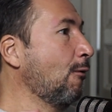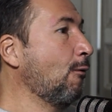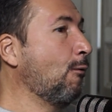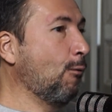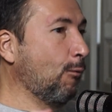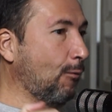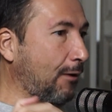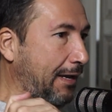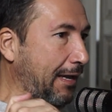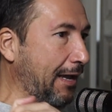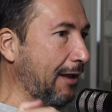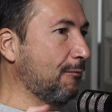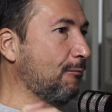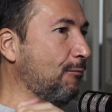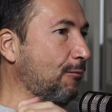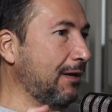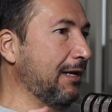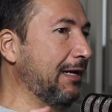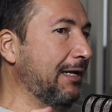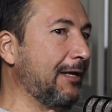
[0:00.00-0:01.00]
who
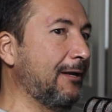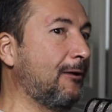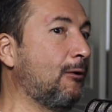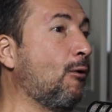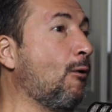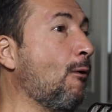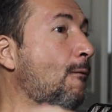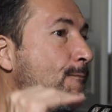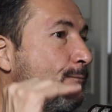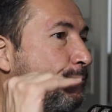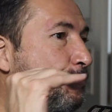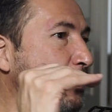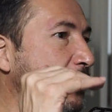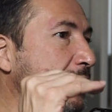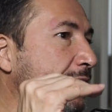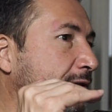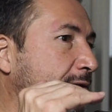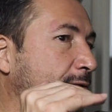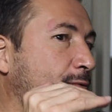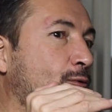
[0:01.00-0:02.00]
can really
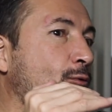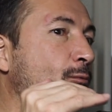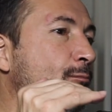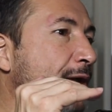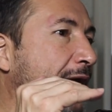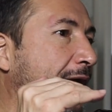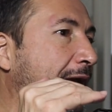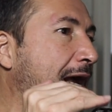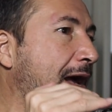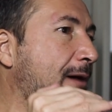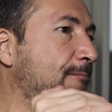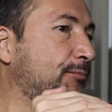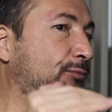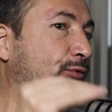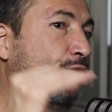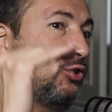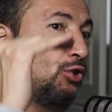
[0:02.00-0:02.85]
compete to become